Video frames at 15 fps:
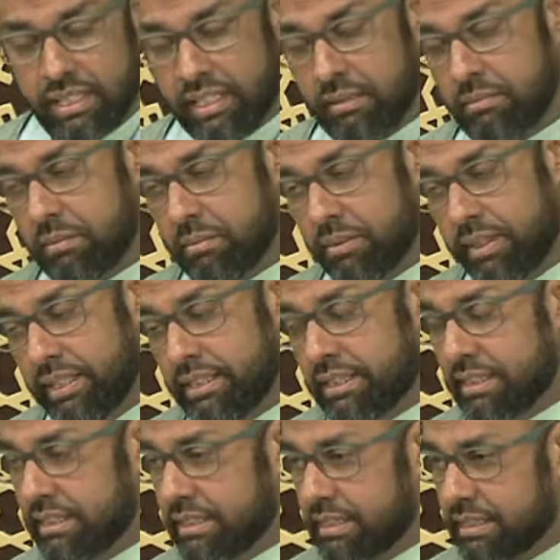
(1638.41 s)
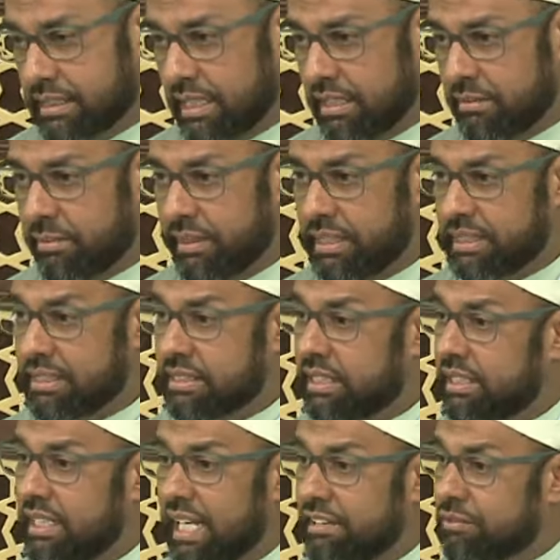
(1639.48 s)
commemorations and celebrations,
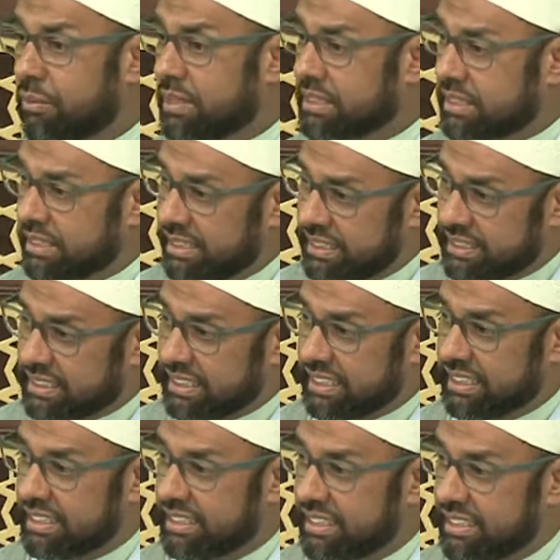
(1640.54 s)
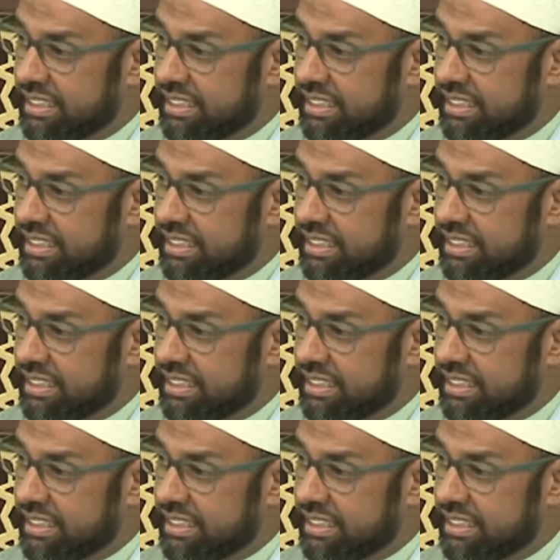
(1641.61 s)
her life wasn't easy.